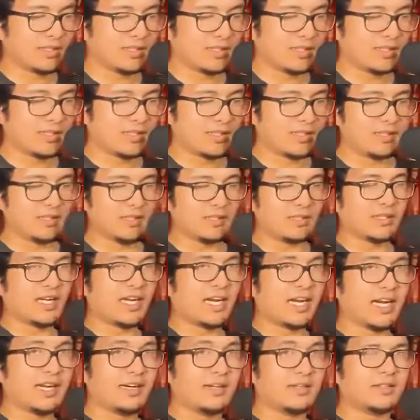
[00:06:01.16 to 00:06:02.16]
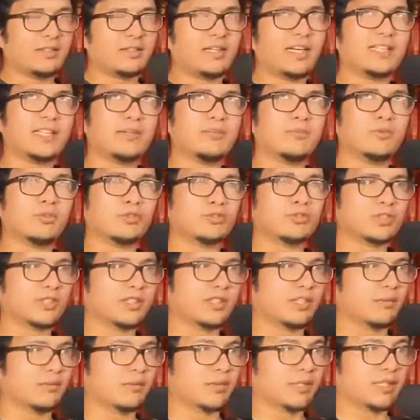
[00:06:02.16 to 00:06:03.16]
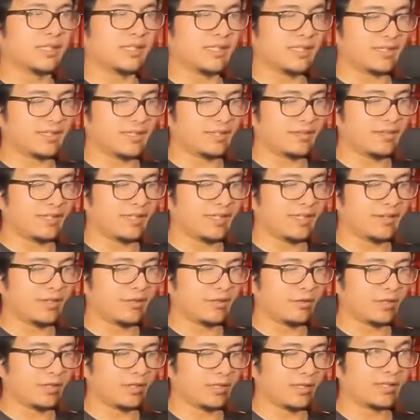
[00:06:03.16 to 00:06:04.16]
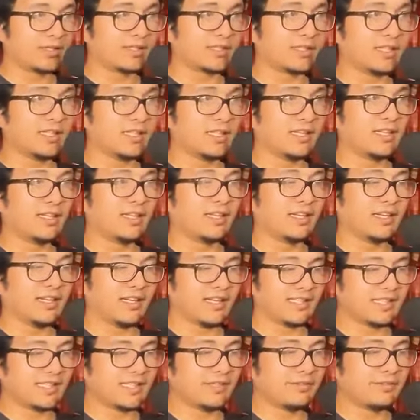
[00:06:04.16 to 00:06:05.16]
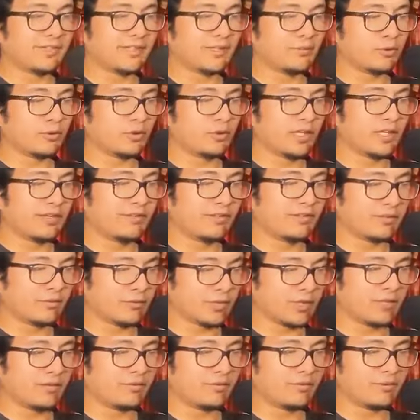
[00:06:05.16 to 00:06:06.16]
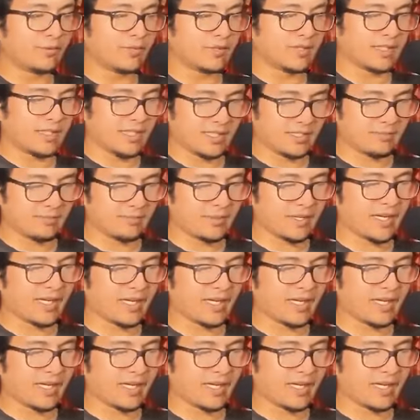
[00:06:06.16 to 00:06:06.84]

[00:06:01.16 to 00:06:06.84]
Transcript: Uh, and I think most of the number, right? There are 17 alt arts. Let's see if we can pull even one from this last pack.